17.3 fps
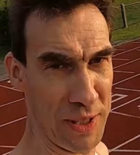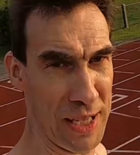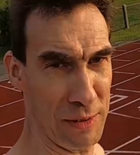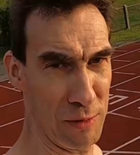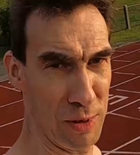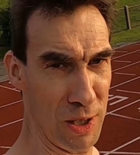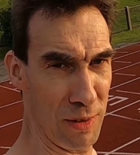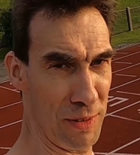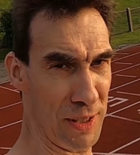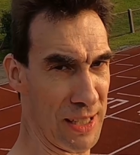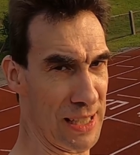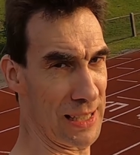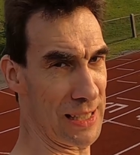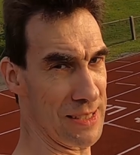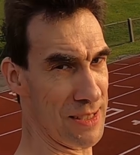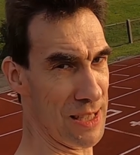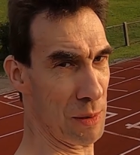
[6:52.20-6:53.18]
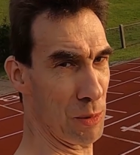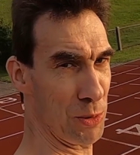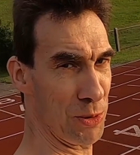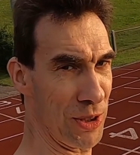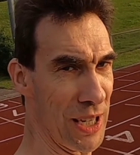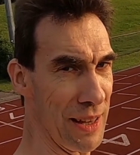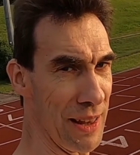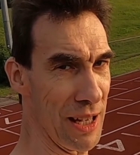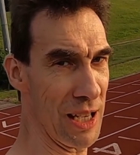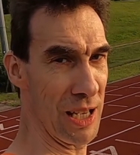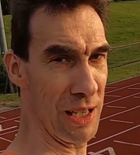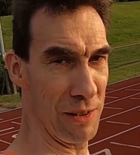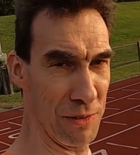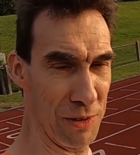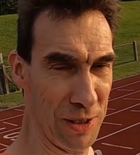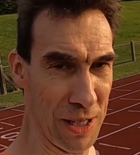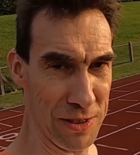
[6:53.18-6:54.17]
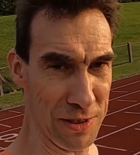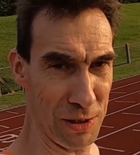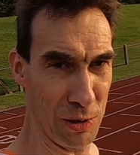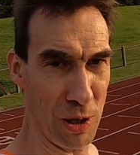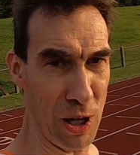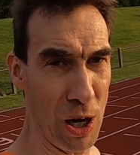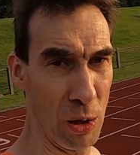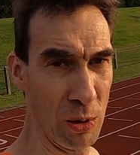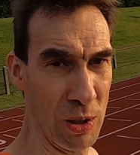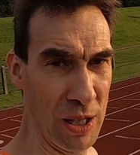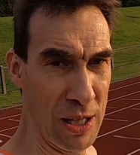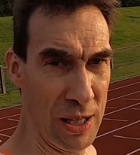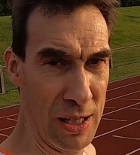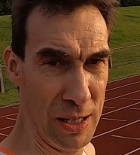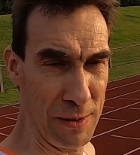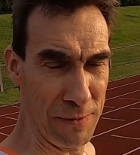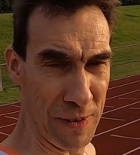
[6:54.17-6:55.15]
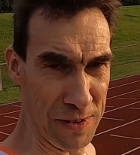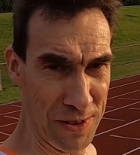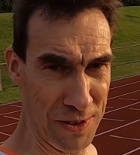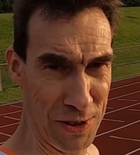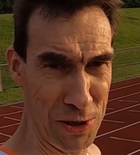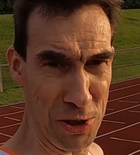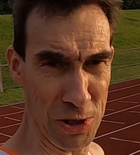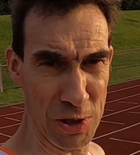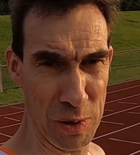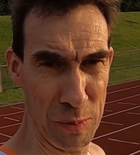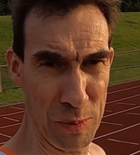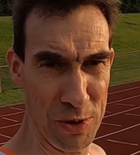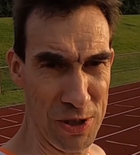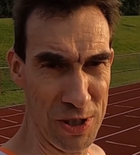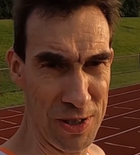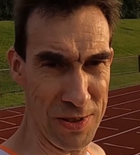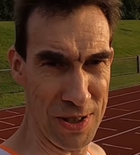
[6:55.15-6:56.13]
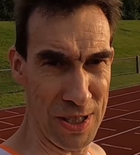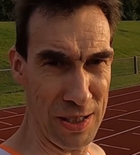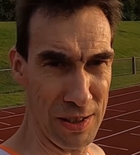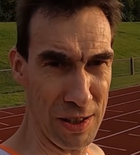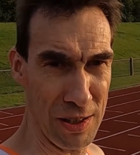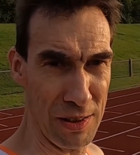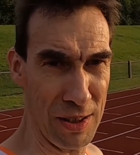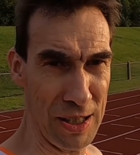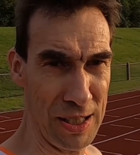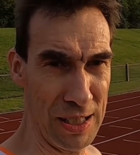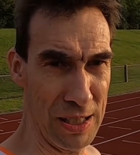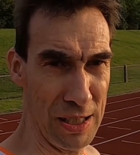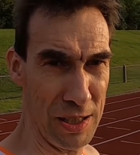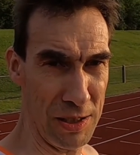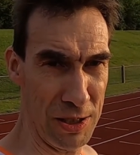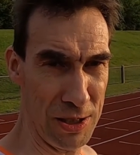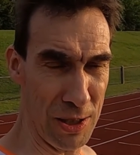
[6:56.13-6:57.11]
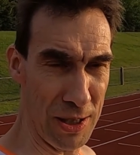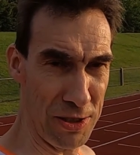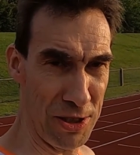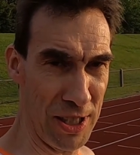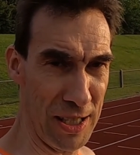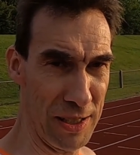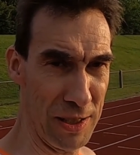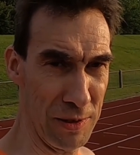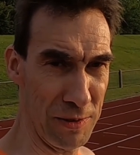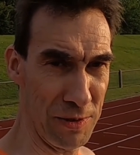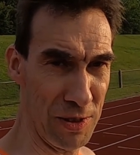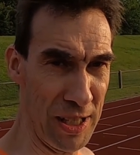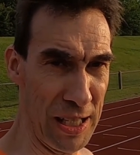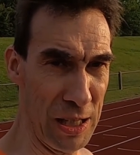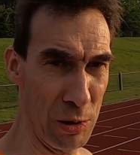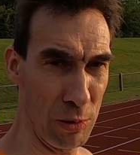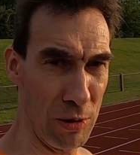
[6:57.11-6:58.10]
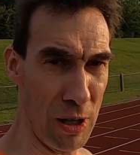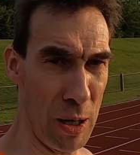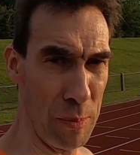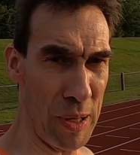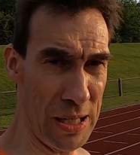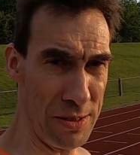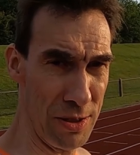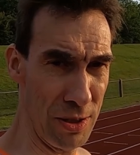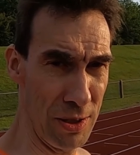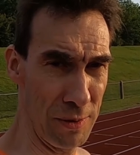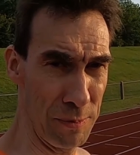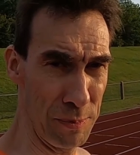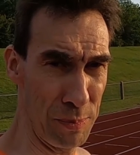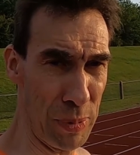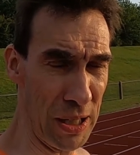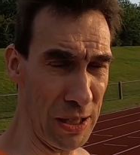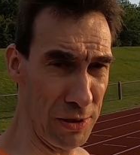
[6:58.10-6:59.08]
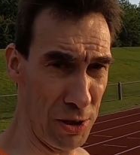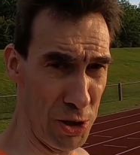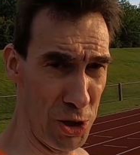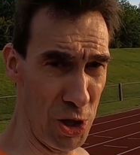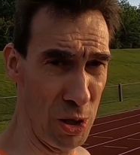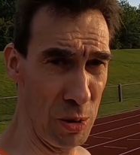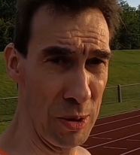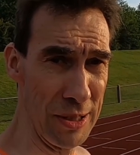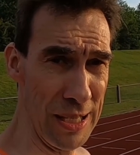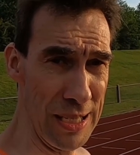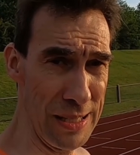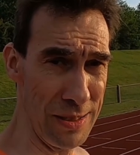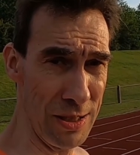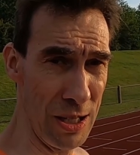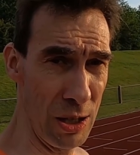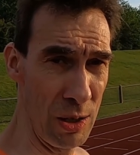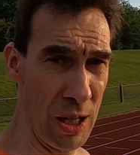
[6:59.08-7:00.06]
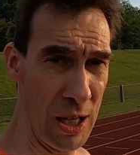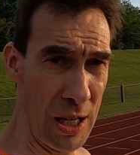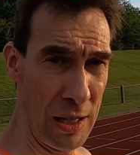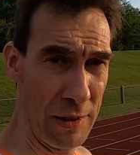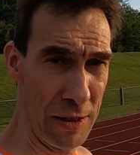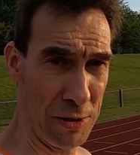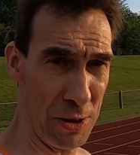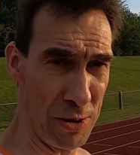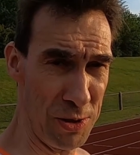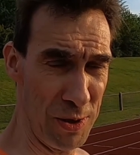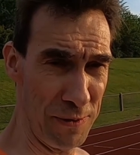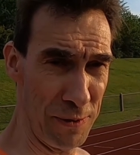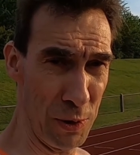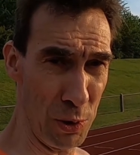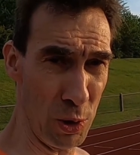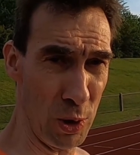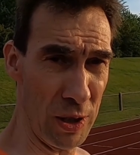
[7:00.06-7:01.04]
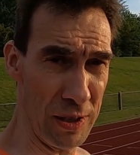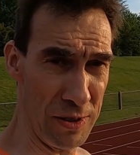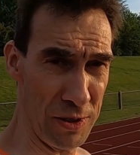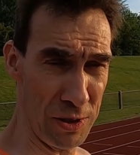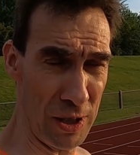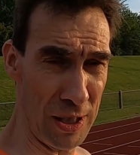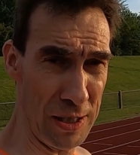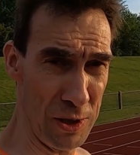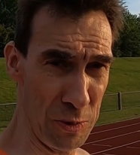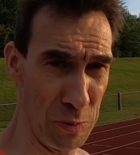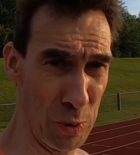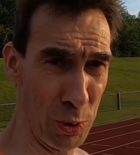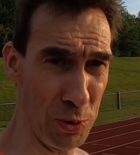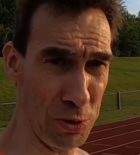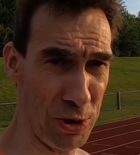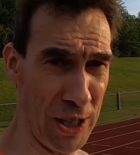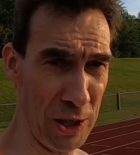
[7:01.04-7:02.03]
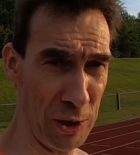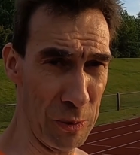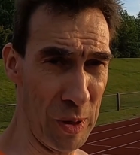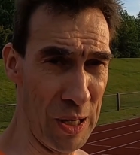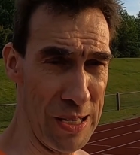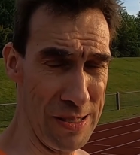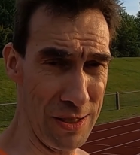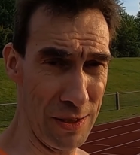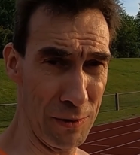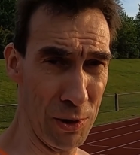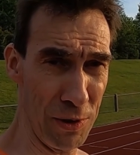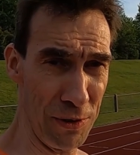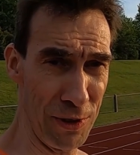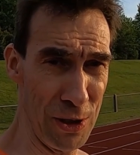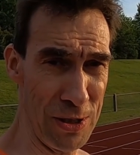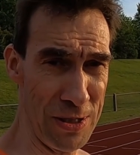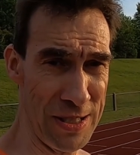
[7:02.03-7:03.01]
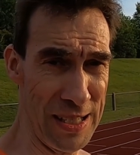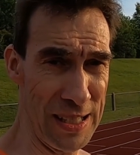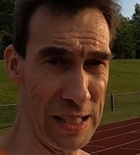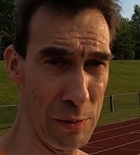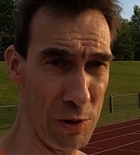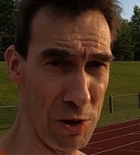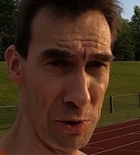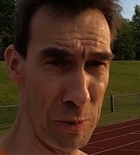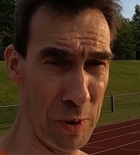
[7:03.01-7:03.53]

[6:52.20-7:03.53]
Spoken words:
they get rid of the Achilles tab altogether, have a nice little hole. In fact, it's interesting because you can see that they you don't actually get your heel right back to the back of the shoe in this, so they don't actually feel quite slightly smaller track spikes. So I've got a 13 here, which